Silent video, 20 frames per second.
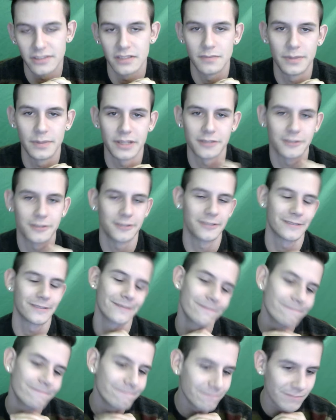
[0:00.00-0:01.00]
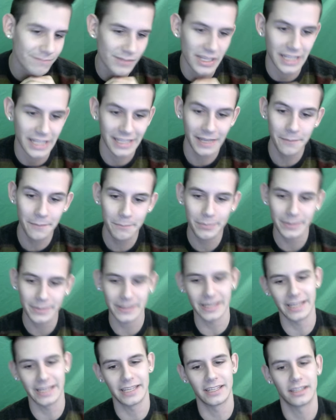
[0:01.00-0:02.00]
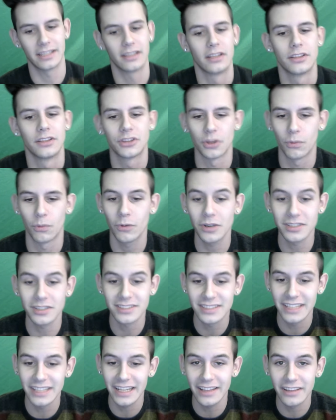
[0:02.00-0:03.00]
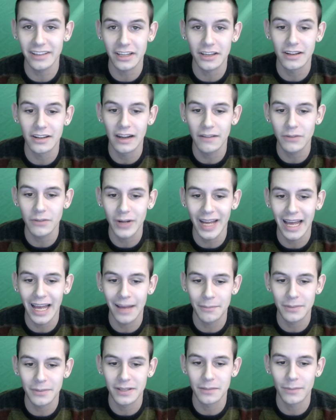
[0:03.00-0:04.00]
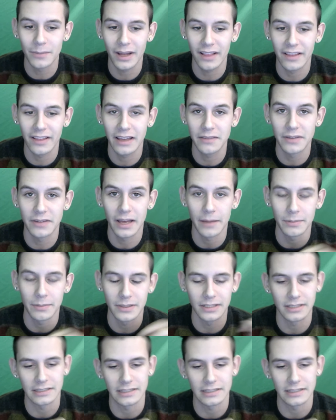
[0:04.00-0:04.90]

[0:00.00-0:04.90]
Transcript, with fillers: pictures. Yep, the worst thing that could ever happen in my life happened.